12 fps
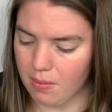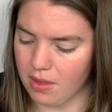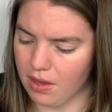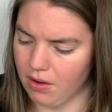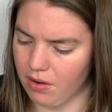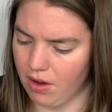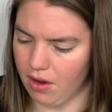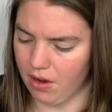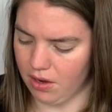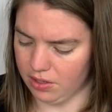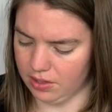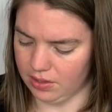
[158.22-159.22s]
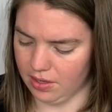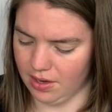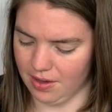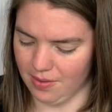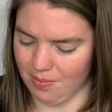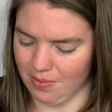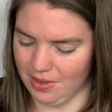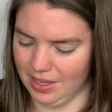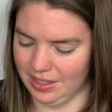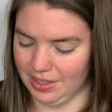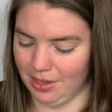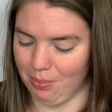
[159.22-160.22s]
There are some,
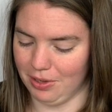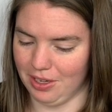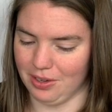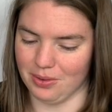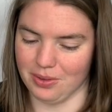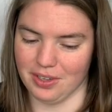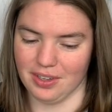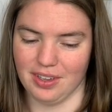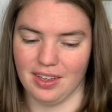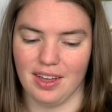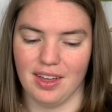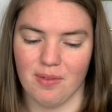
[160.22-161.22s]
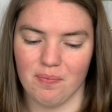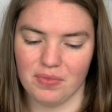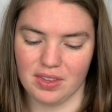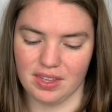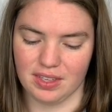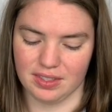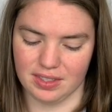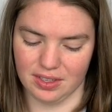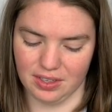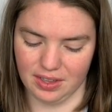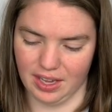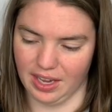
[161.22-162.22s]
these are pretty cool.
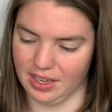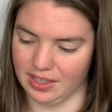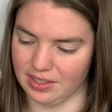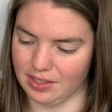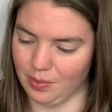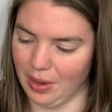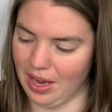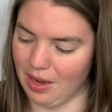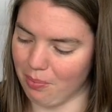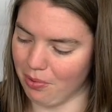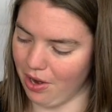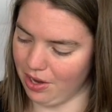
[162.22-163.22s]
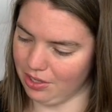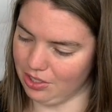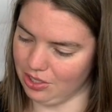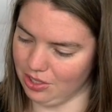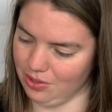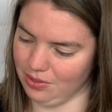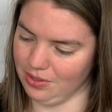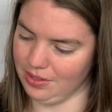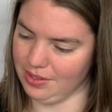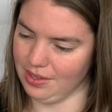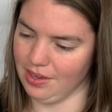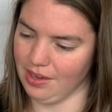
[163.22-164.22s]
They're like suede Prada shoes.